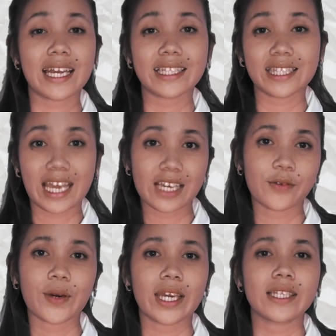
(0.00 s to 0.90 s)
and
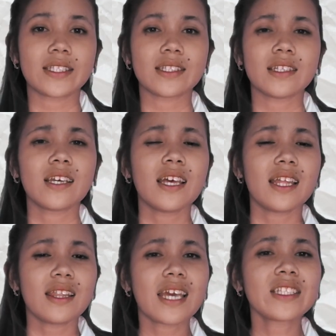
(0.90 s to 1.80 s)
takeaways.
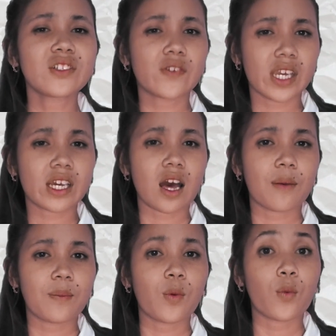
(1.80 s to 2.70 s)
Let's
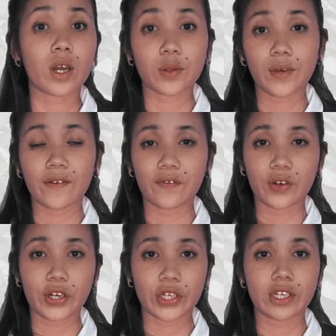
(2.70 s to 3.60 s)
recap what we have
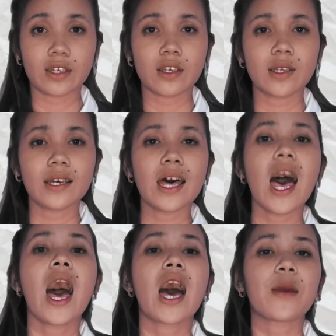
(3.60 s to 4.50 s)
learned.
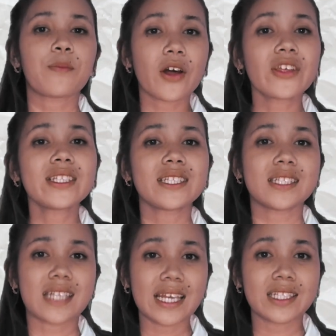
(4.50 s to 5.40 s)

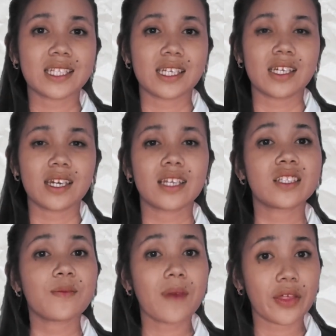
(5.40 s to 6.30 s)
Hypothesis testing is
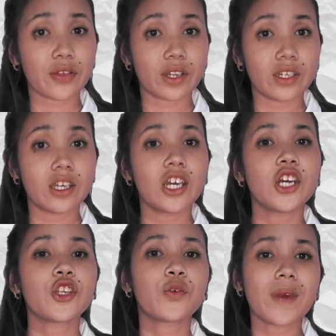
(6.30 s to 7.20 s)
a method
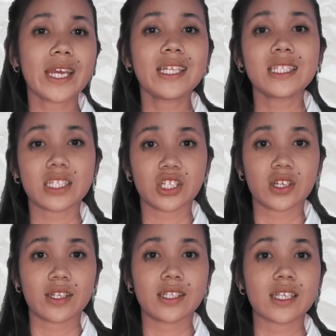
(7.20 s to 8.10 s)
to make
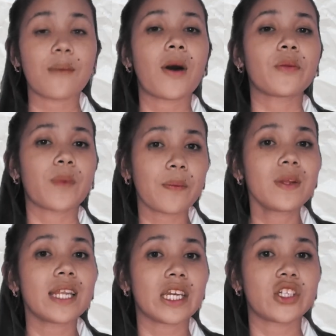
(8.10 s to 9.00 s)
decisions about
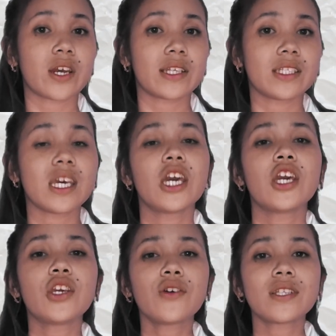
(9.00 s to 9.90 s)
populations
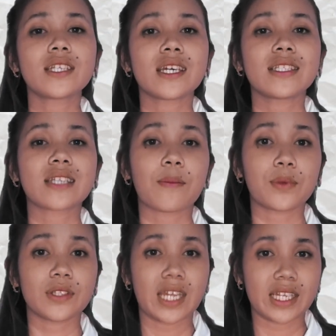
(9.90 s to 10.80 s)
using
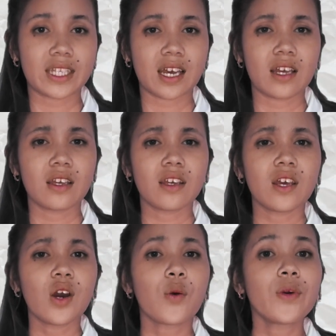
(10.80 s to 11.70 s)
sample data.
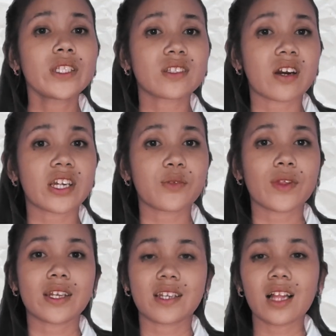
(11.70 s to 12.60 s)
We start
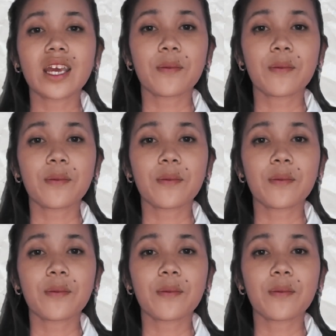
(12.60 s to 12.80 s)
with a null